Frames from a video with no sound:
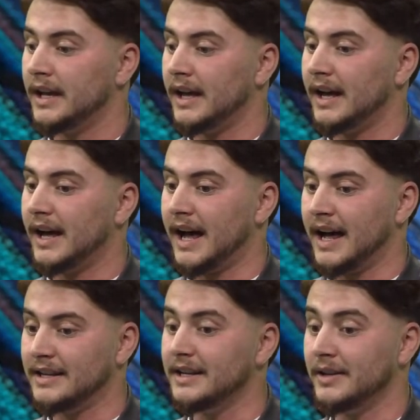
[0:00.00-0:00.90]

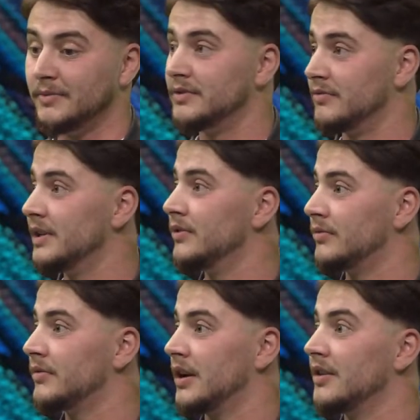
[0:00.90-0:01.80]
it was a
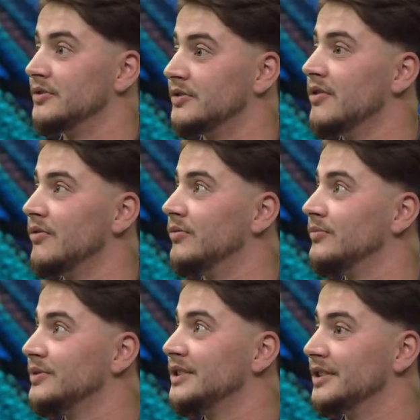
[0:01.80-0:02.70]
real close call
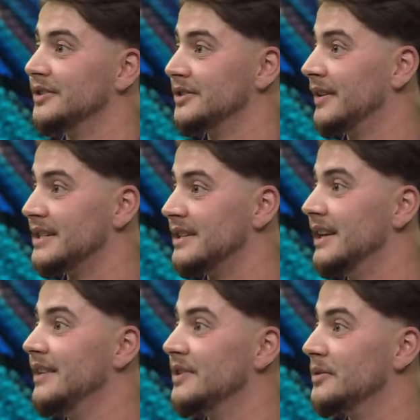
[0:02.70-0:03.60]
to actually
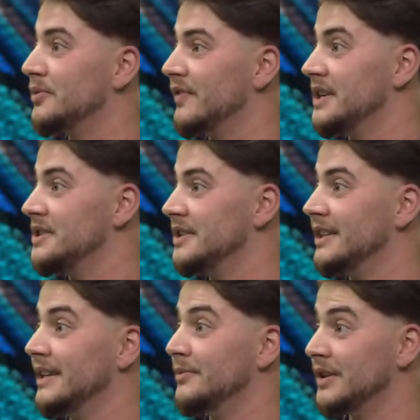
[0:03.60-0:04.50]
leaving the profession.
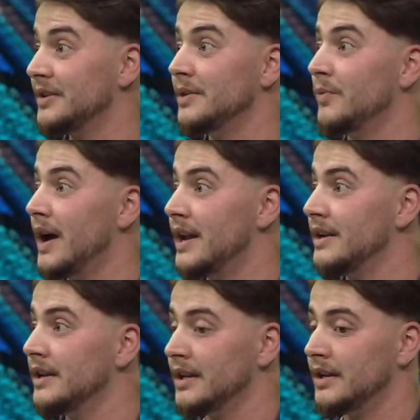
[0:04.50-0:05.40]
And it was only
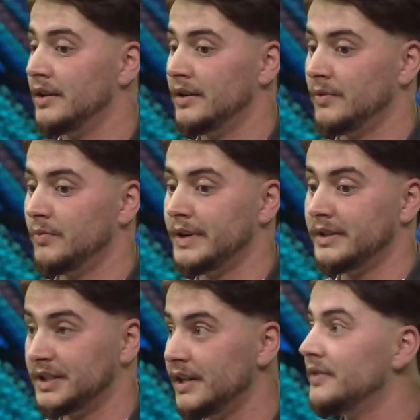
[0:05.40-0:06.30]
when we
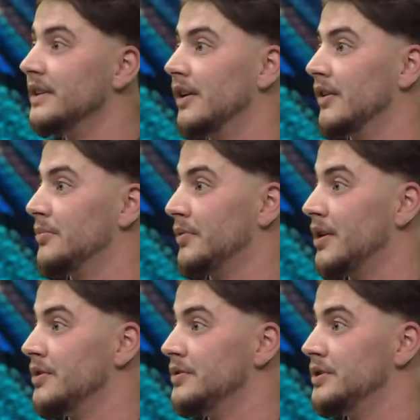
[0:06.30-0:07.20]
shifted our
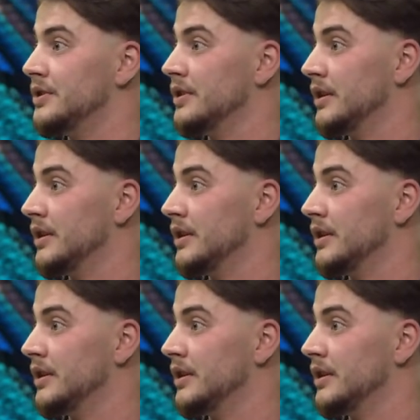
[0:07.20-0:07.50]
approach.